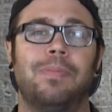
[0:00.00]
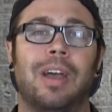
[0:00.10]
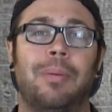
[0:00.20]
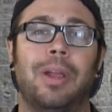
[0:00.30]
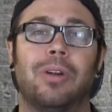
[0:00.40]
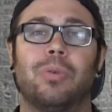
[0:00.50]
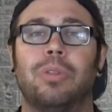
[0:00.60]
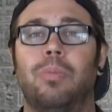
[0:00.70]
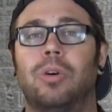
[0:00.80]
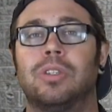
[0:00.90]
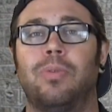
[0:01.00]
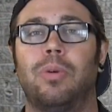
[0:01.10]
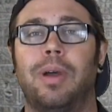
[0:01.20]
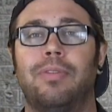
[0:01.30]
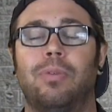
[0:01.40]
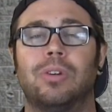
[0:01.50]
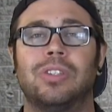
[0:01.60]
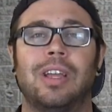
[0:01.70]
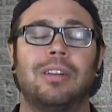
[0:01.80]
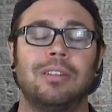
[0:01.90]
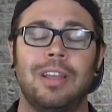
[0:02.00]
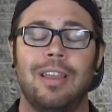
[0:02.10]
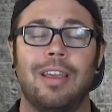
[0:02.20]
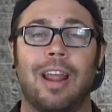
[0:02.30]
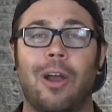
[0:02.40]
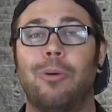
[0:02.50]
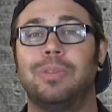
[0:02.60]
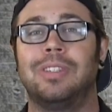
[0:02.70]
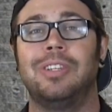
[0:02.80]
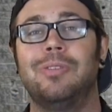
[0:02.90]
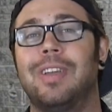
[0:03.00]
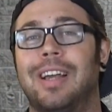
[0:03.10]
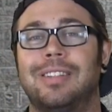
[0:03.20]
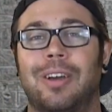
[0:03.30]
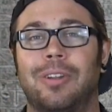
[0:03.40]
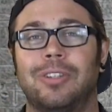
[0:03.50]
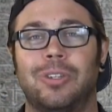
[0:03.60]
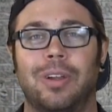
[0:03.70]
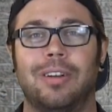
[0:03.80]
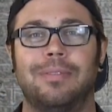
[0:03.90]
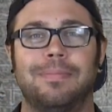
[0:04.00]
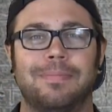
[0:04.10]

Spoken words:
I'm Eric with Morse 4x4 Center, and I hope to see you guys out on the trail.